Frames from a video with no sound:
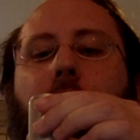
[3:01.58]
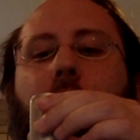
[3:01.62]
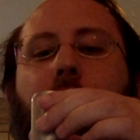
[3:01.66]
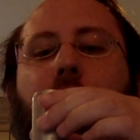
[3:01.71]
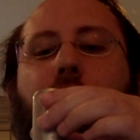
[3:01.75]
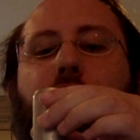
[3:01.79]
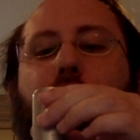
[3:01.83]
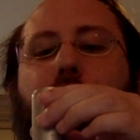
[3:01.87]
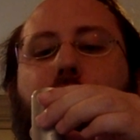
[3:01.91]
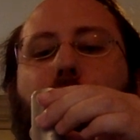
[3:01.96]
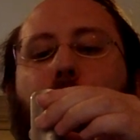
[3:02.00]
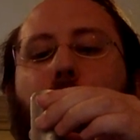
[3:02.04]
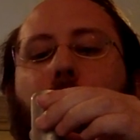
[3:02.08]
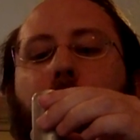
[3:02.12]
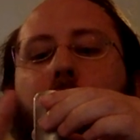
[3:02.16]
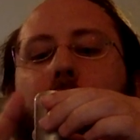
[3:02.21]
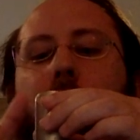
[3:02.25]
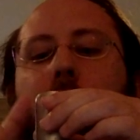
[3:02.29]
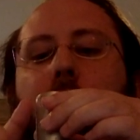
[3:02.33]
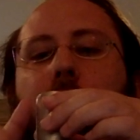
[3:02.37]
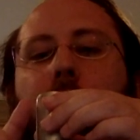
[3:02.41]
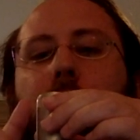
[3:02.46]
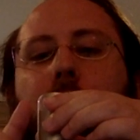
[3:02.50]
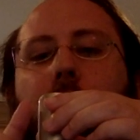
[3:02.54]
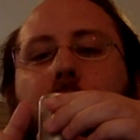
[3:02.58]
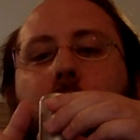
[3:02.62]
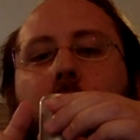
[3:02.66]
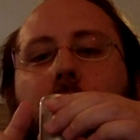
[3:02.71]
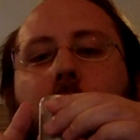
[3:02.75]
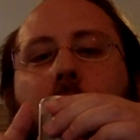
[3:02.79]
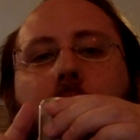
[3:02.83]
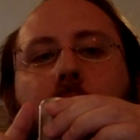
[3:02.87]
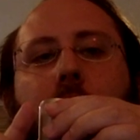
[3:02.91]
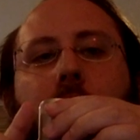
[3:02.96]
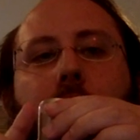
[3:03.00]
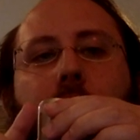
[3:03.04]
the shortest
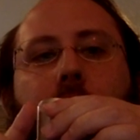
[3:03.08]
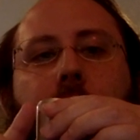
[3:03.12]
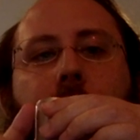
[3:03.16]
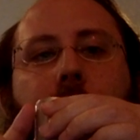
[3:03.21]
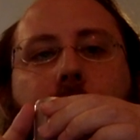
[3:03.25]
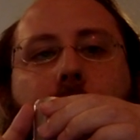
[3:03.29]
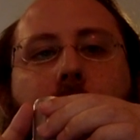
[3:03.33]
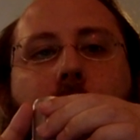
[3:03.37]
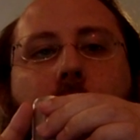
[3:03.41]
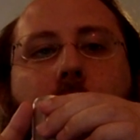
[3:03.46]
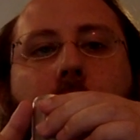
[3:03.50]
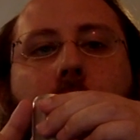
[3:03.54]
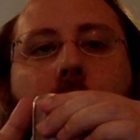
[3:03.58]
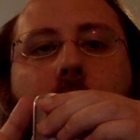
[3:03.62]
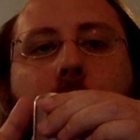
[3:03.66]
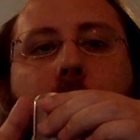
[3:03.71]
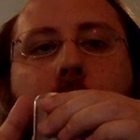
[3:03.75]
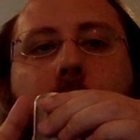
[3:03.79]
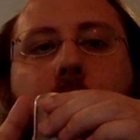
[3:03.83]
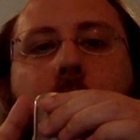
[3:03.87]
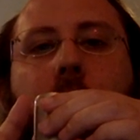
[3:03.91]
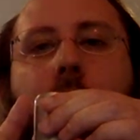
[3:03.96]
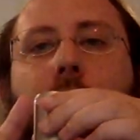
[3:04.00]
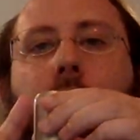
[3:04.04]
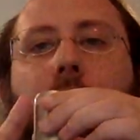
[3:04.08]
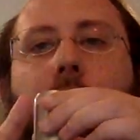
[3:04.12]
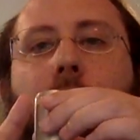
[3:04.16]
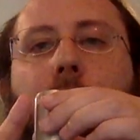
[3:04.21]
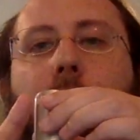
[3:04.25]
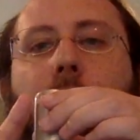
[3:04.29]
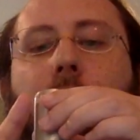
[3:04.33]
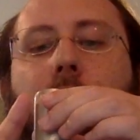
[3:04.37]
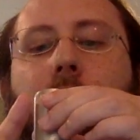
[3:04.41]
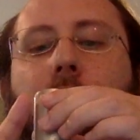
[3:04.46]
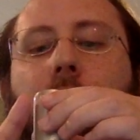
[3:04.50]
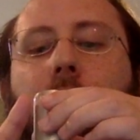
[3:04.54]
length of an air column that gives us
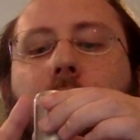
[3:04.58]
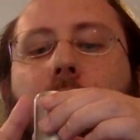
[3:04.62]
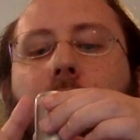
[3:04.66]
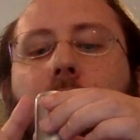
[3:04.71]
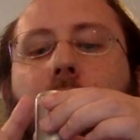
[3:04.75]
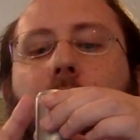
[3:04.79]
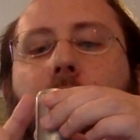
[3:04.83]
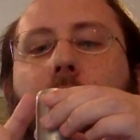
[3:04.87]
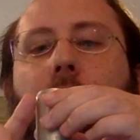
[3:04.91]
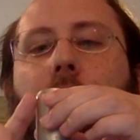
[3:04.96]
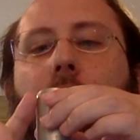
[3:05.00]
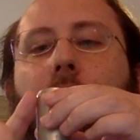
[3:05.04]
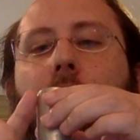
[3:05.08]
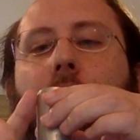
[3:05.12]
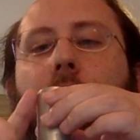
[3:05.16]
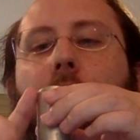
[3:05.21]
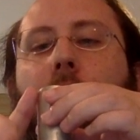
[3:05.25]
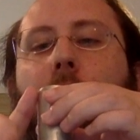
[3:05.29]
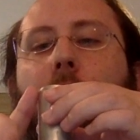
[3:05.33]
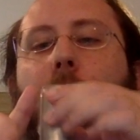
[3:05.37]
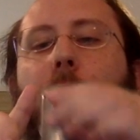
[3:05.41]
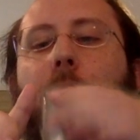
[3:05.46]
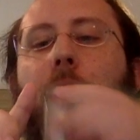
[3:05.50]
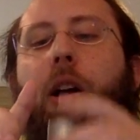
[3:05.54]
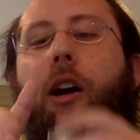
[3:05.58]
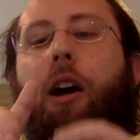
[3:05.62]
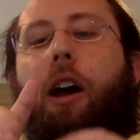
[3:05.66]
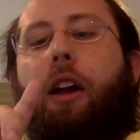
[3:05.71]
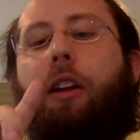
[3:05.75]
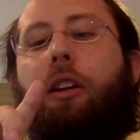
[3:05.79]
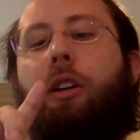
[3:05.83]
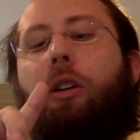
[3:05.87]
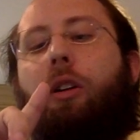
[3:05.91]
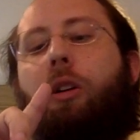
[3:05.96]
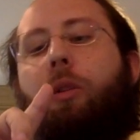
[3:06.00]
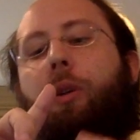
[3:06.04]
resonance. I
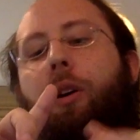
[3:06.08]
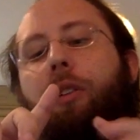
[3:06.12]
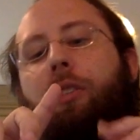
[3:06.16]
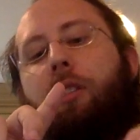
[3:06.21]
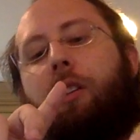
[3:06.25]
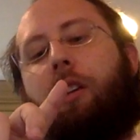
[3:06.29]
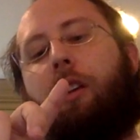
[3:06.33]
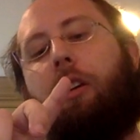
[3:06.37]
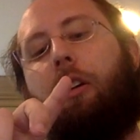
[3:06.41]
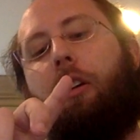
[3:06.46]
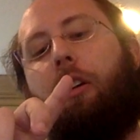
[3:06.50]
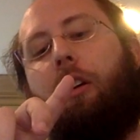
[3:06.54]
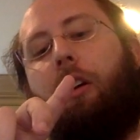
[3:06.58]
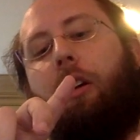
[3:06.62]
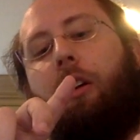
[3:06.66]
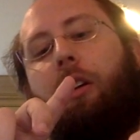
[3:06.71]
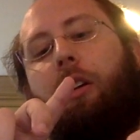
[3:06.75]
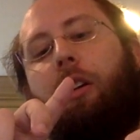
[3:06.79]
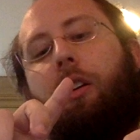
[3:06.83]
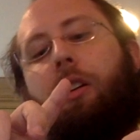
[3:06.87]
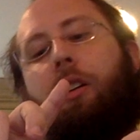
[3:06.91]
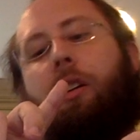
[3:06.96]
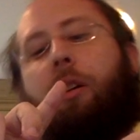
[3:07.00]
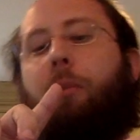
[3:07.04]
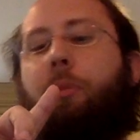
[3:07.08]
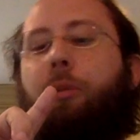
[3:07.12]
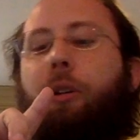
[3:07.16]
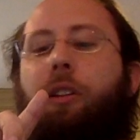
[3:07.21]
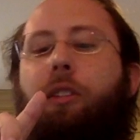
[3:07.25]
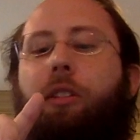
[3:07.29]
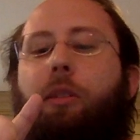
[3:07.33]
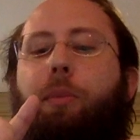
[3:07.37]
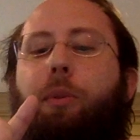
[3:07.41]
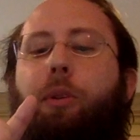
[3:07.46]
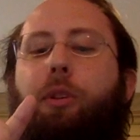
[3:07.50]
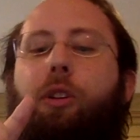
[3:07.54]
know it wasn't here. In
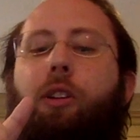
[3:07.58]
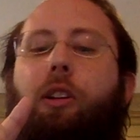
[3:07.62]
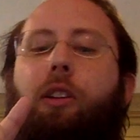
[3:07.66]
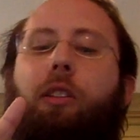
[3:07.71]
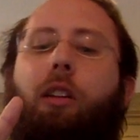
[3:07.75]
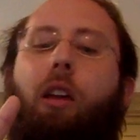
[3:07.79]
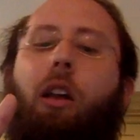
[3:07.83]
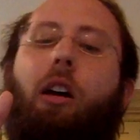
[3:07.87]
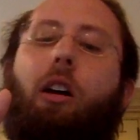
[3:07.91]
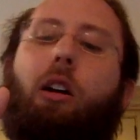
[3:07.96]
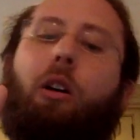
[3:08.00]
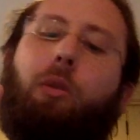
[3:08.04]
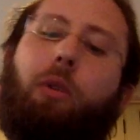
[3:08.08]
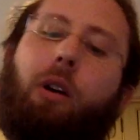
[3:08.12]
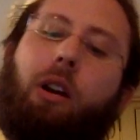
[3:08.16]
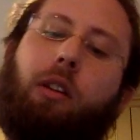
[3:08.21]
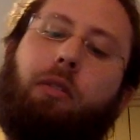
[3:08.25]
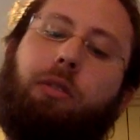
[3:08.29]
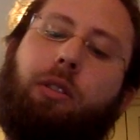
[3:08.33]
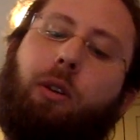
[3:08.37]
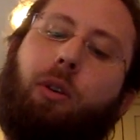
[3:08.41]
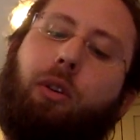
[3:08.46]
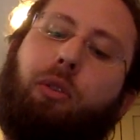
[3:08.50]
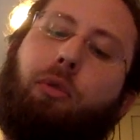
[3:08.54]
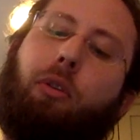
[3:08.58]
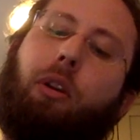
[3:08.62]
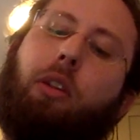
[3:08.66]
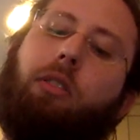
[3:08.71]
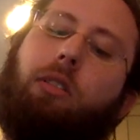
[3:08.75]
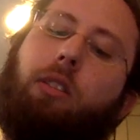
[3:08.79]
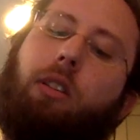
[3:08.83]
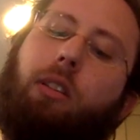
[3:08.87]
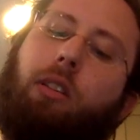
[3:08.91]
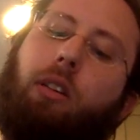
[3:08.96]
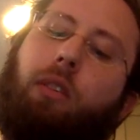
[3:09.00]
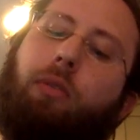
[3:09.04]
principle, you could say, oh, what if there was
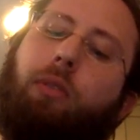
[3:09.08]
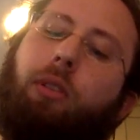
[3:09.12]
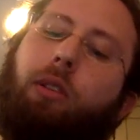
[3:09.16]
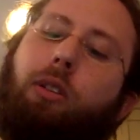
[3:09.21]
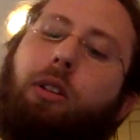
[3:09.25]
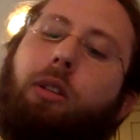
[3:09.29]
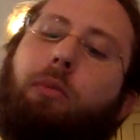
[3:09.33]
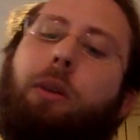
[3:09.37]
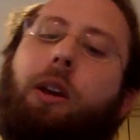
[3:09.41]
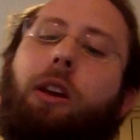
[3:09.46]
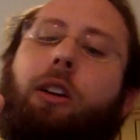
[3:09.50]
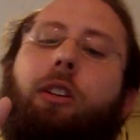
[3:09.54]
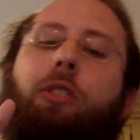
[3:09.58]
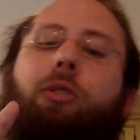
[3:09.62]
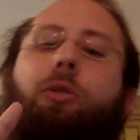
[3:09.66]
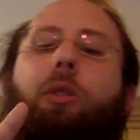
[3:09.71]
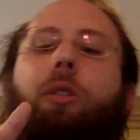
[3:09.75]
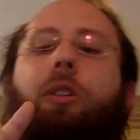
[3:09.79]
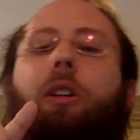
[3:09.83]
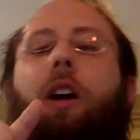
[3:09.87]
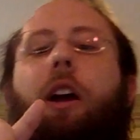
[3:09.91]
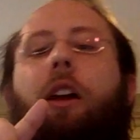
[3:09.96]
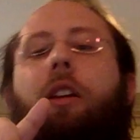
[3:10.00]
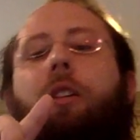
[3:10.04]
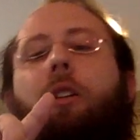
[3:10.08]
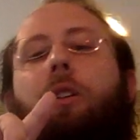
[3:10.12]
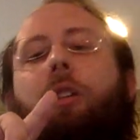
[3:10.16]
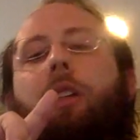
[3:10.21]
resonance if we could make it shorter? I know